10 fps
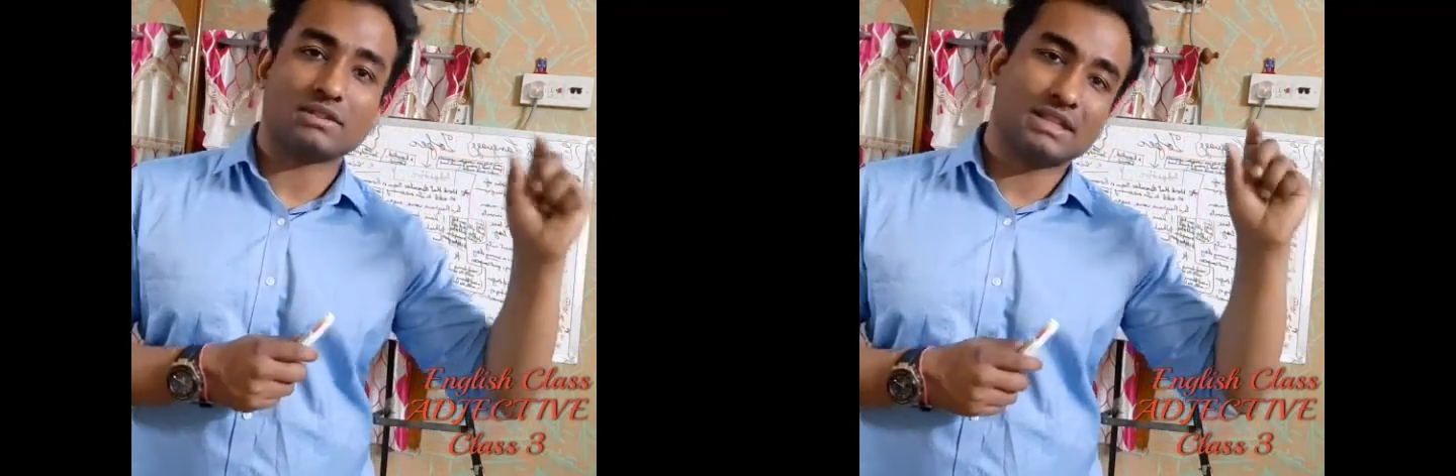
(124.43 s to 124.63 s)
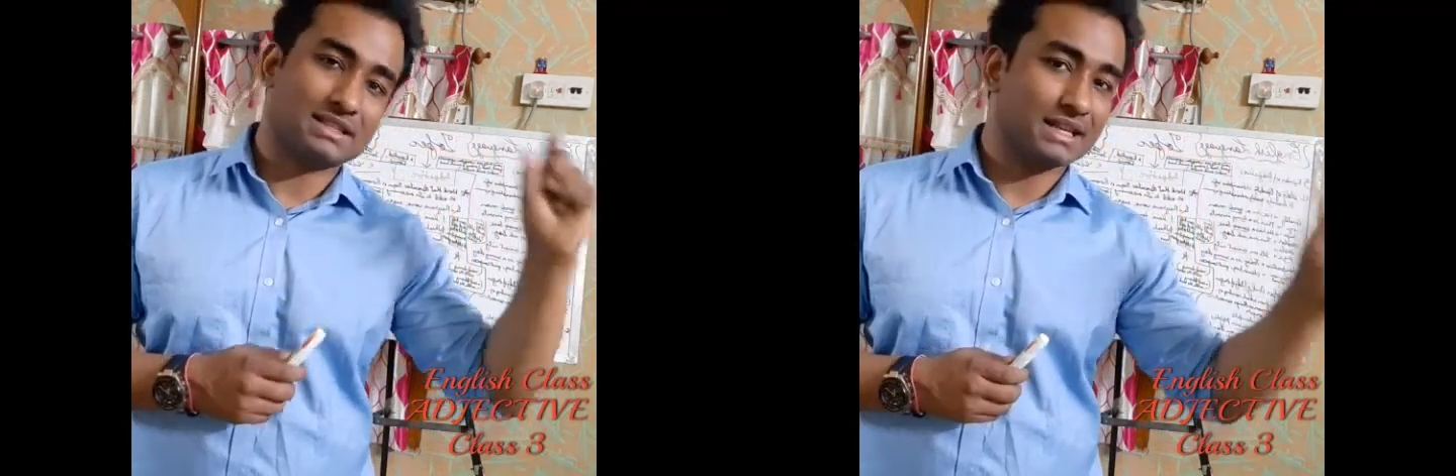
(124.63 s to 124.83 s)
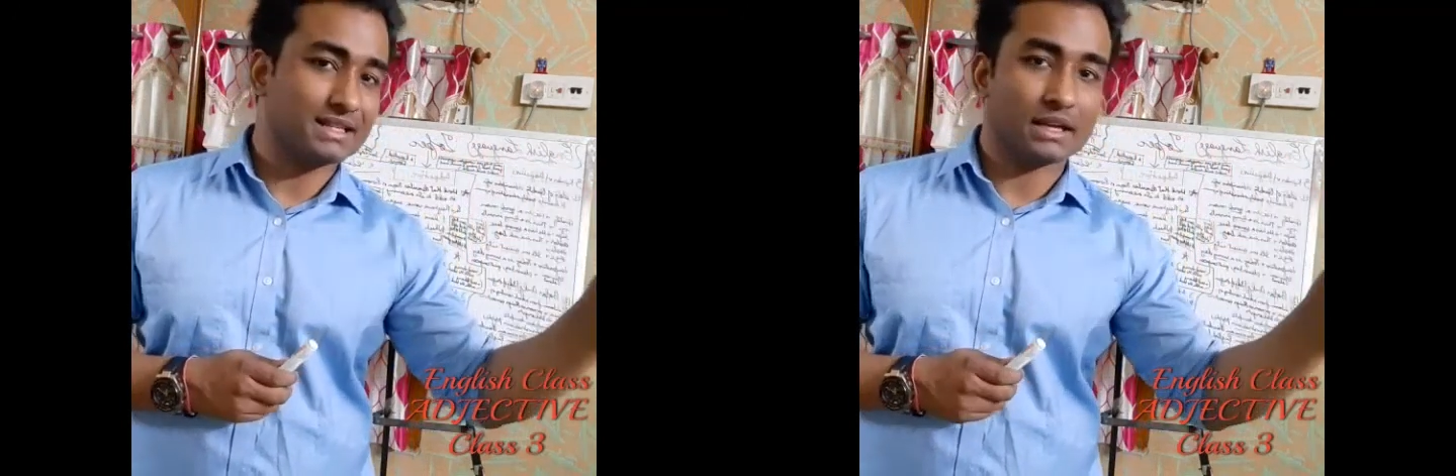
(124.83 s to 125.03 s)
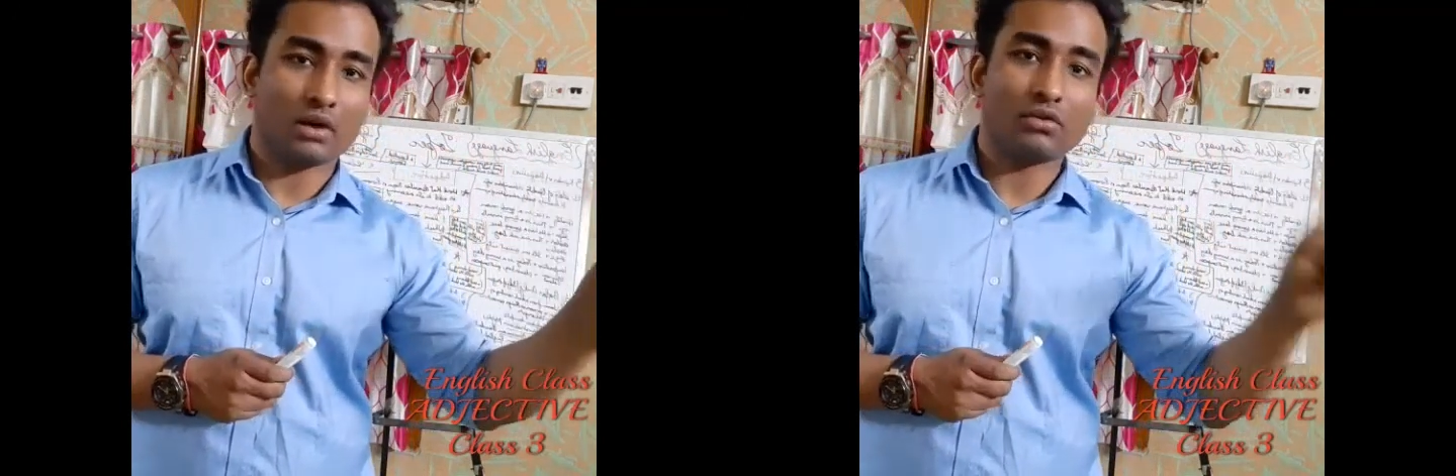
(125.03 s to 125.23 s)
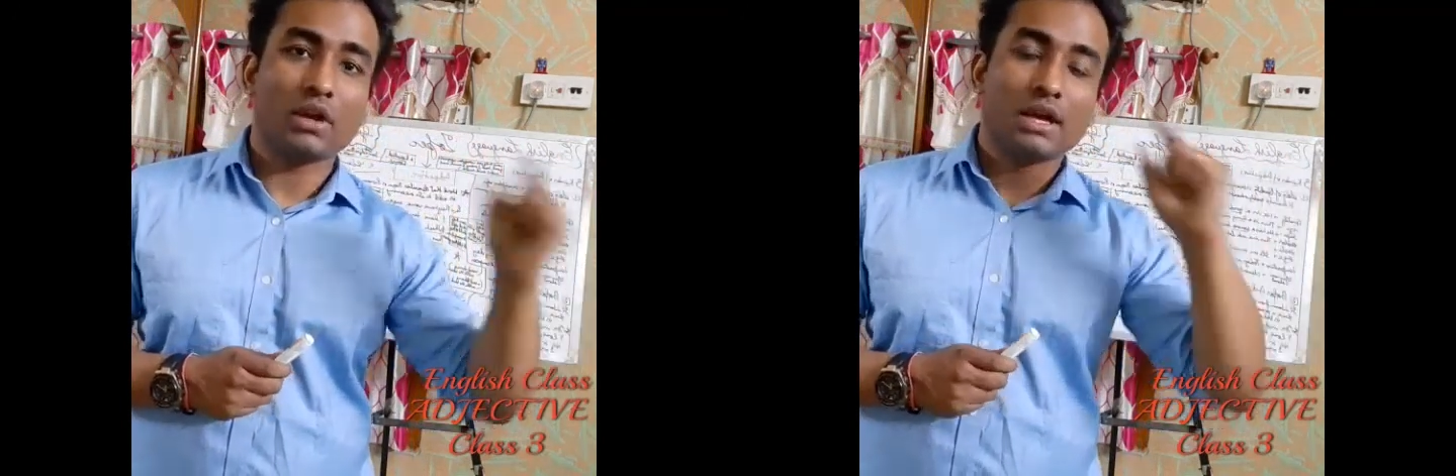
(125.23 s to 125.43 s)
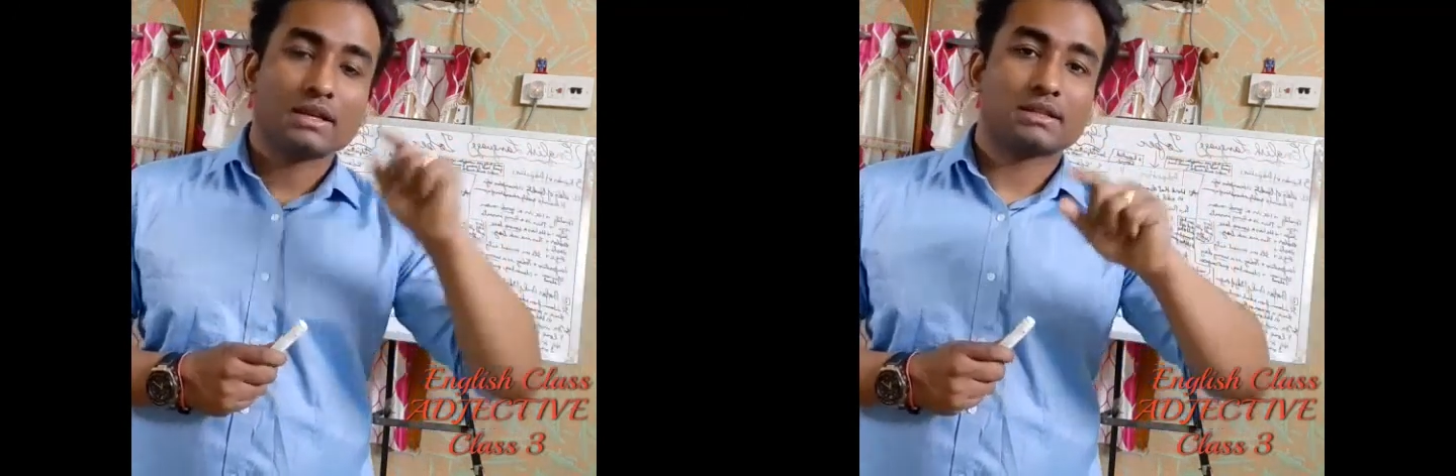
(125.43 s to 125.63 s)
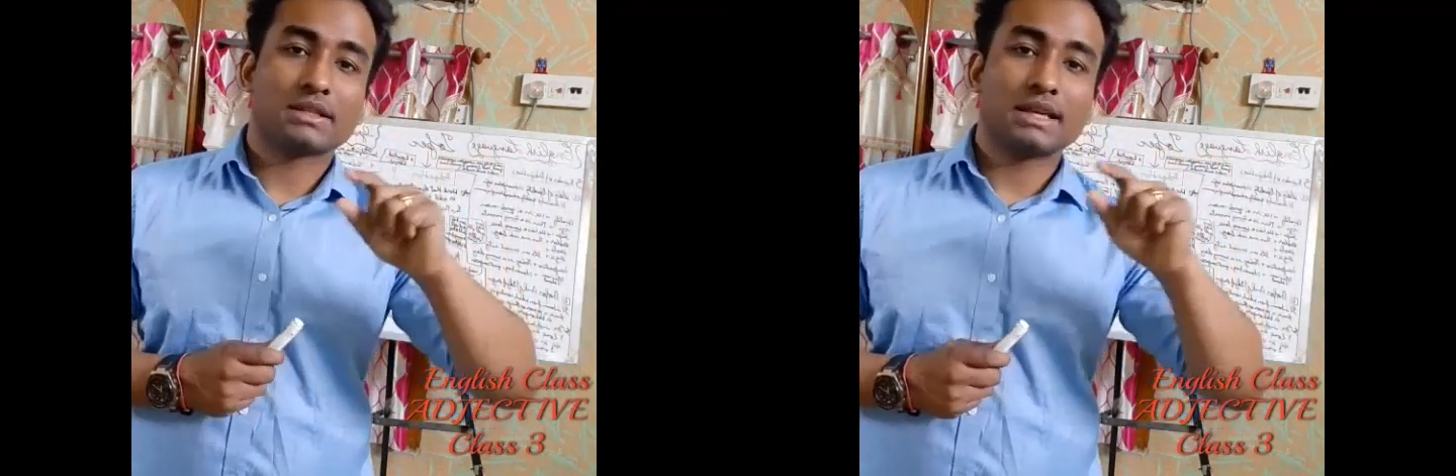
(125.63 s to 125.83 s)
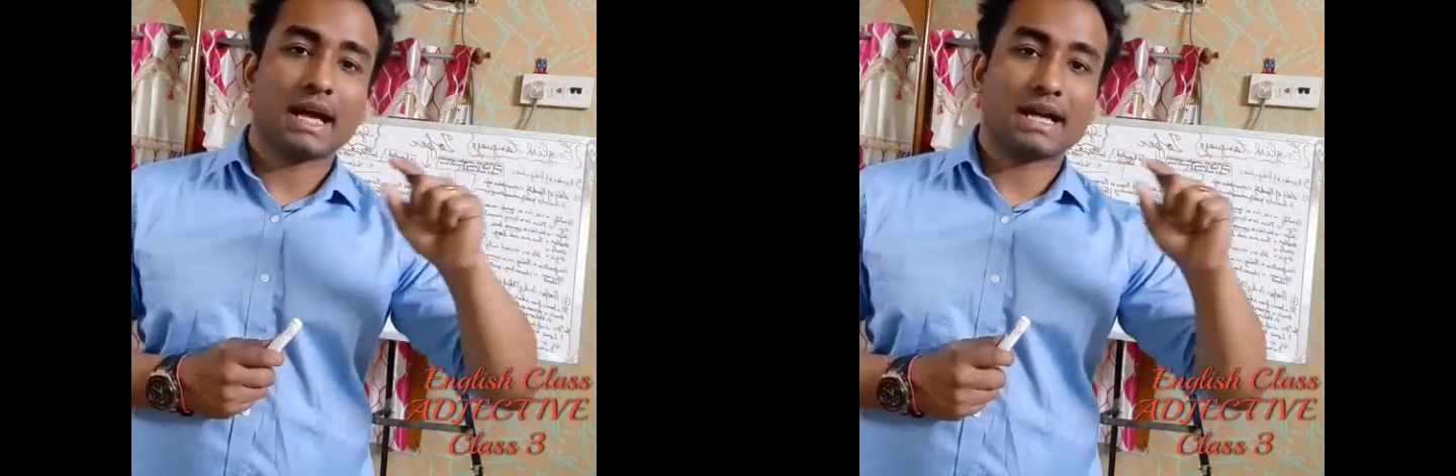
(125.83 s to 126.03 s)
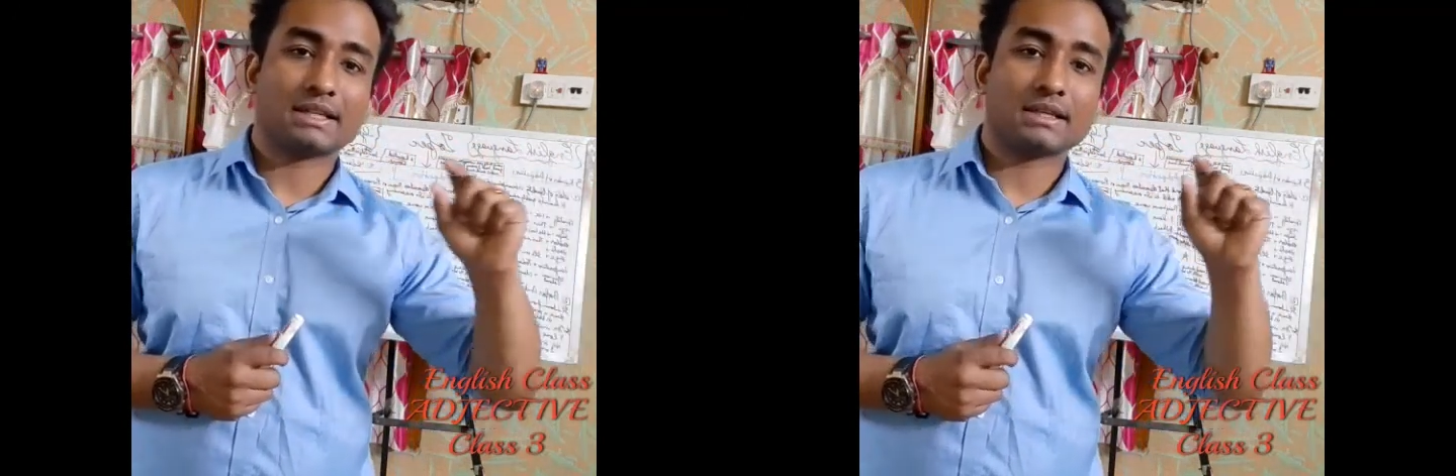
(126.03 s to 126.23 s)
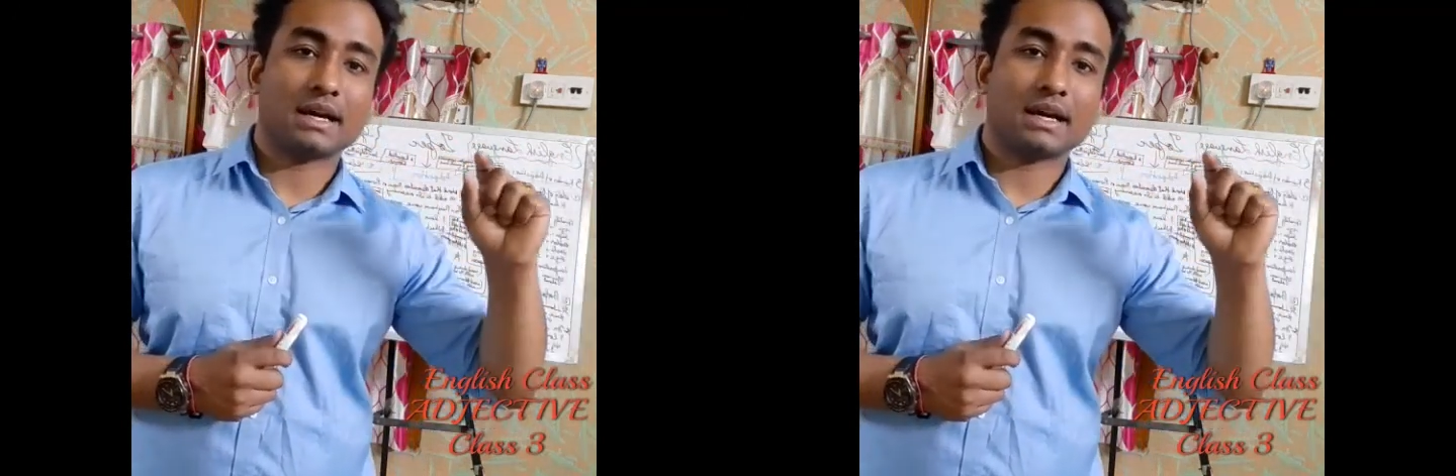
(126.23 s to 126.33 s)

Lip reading: Sister is a noun. She has